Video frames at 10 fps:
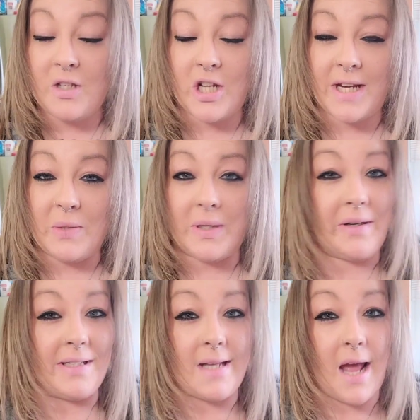
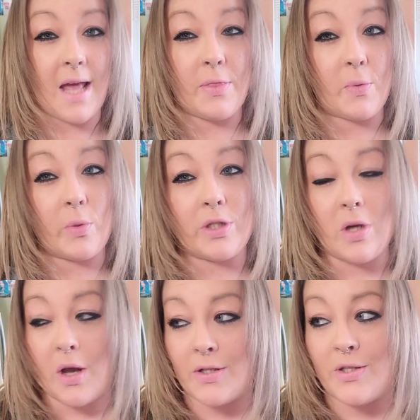January 10th, which
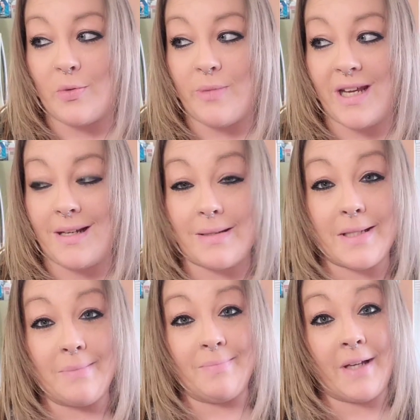also
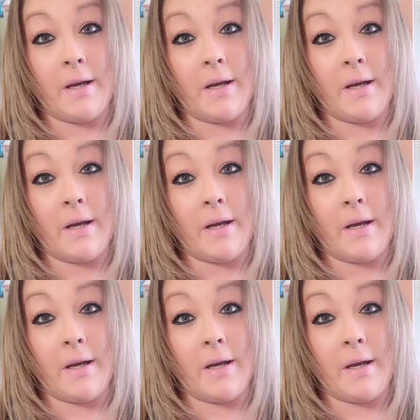means